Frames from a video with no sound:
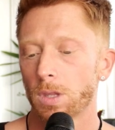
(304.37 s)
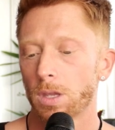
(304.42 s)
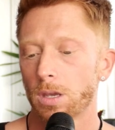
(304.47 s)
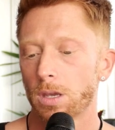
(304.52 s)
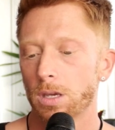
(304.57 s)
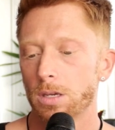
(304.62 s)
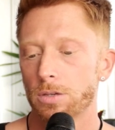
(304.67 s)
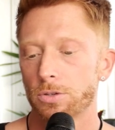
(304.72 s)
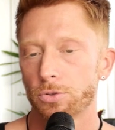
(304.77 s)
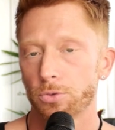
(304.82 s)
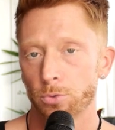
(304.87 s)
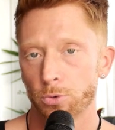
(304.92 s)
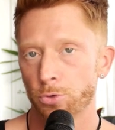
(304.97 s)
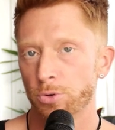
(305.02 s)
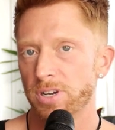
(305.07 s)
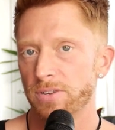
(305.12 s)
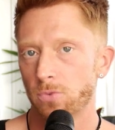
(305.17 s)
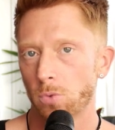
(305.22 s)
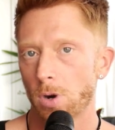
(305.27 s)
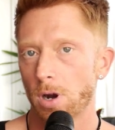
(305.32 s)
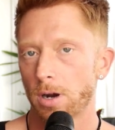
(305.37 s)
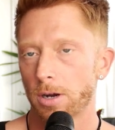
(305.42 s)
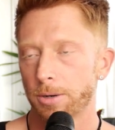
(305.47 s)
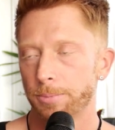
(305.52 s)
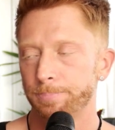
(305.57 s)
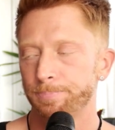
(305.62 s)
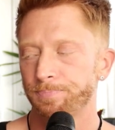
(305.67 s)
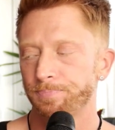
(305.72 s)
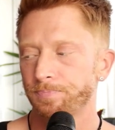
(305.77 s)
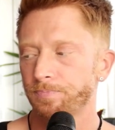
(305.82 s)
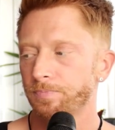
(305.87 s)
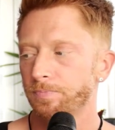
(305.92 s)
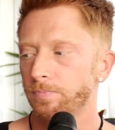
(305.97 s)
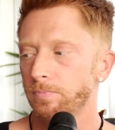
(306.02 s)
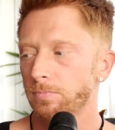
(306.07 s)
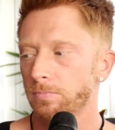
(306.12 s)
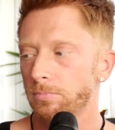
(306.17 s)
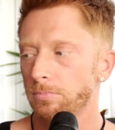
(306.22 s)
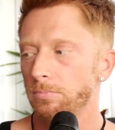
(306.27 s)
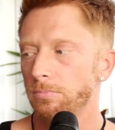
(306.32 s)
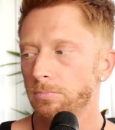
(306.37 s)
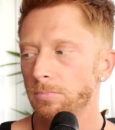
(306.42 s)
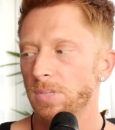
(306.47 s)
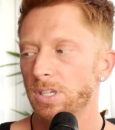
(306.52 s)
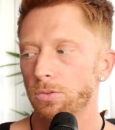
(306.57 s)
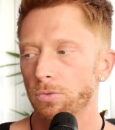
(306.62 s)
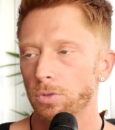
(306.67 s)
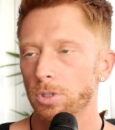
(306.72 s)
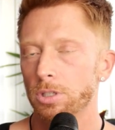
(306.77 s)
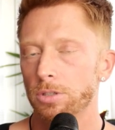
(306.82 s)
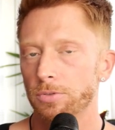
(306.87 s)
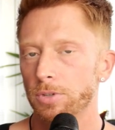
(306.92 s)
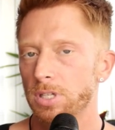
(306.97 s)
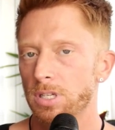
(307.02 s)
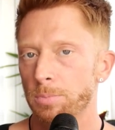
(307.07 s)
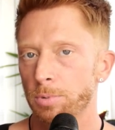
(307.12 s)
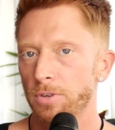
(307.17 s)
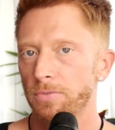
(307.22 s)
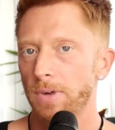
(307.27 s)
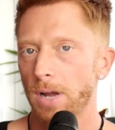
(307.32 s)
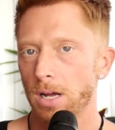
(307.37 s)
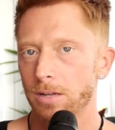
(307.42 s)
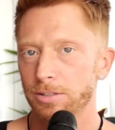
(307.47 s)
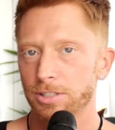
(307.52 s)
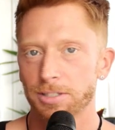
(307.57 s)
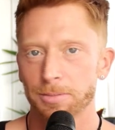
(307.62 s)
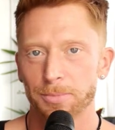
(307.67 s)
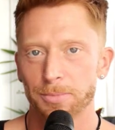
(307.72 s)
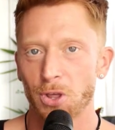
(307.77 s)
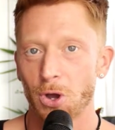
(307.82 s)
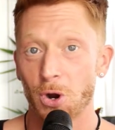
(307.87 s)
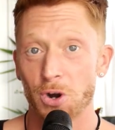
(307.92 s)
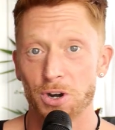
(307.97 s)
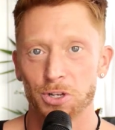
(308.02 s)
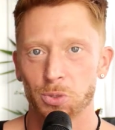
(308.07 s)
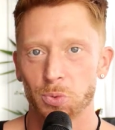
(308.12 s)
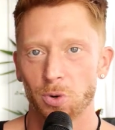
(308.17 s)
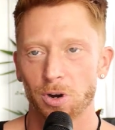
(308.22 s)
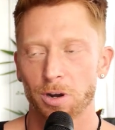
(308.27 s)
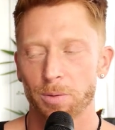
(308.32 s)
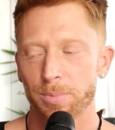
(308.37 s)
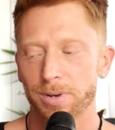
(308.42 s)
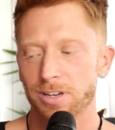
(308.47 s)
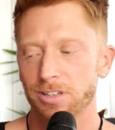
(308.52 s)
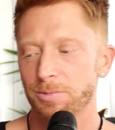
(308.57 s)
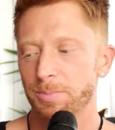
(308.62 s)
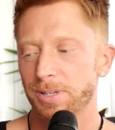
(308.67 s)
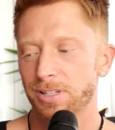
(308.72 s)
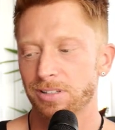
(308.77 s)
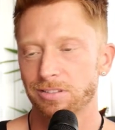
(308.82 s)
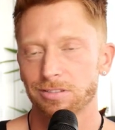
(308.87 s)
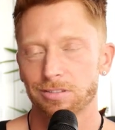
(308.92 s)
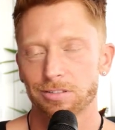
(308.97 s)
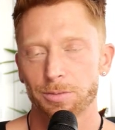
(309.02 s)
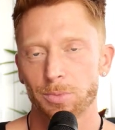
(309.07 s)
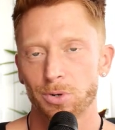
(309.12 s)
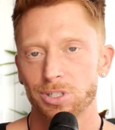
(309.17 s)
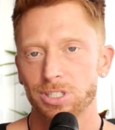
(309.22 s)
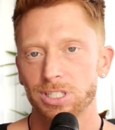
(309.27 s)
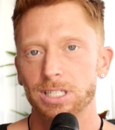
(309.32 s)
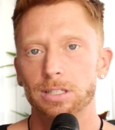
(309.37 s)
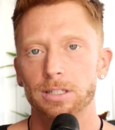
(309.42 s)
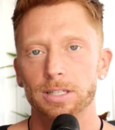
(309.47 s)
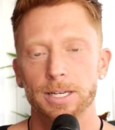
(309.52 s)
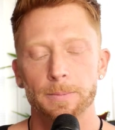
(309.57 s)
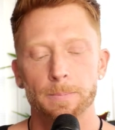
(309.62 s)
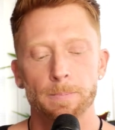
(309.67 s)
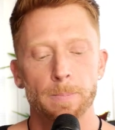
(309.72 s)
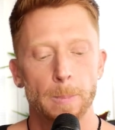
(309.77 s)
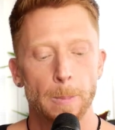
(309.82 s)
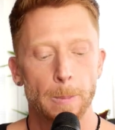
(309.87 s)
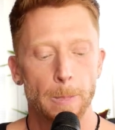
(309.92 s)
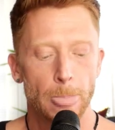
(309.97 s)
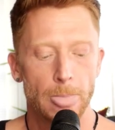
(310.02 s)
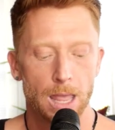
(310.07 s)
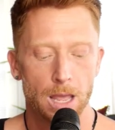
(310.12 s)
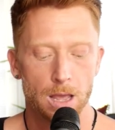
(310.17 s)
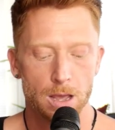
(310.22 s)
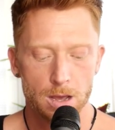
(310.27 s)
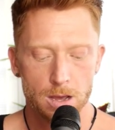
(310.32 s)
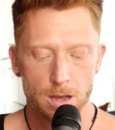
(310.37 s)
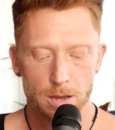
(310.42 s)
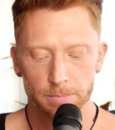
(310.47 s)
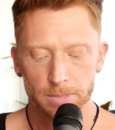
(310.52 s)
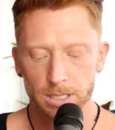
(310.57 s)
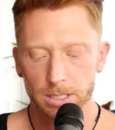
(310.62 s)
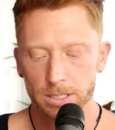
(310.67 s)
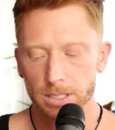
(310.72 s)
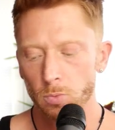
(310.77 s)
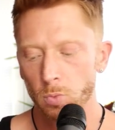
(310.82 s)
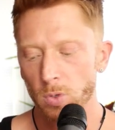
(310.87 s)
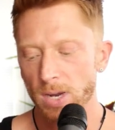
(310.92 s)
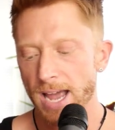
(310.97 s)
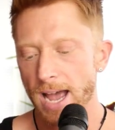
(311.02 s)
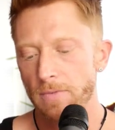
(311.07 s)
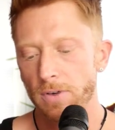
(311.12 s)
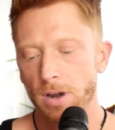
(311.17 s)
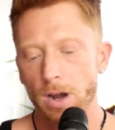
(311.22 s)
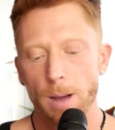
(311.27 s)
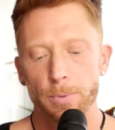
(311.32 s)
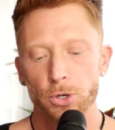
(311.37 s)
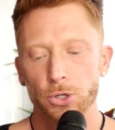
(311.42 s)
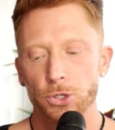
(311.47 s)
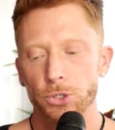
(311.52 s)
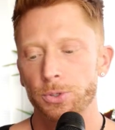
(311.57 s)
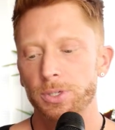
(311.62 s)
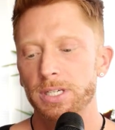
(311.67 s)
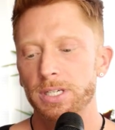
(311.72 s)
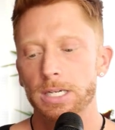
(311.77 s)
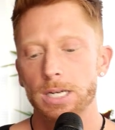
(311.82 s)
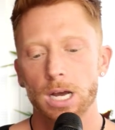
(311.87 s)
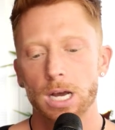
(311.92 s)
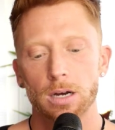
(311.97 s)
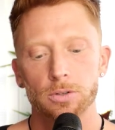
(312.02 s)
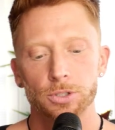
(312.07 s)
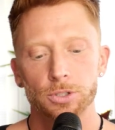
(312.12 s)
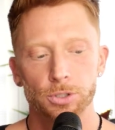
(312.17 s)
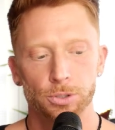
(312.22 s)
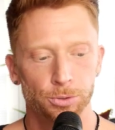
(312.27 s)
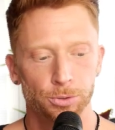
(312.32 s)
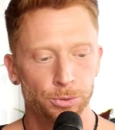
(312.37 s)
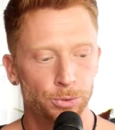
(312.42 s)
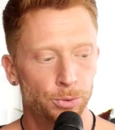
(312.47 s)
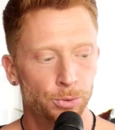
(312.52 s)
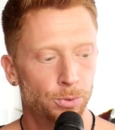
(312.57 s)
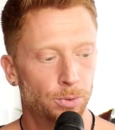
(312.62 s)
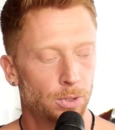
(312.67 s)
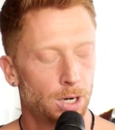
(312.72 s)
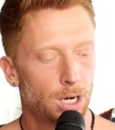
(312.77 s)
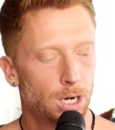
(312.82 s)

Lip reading: is through grief work. Really, really profound. Some of the hardest work, but it's been the most healing, because we have an opportunity now to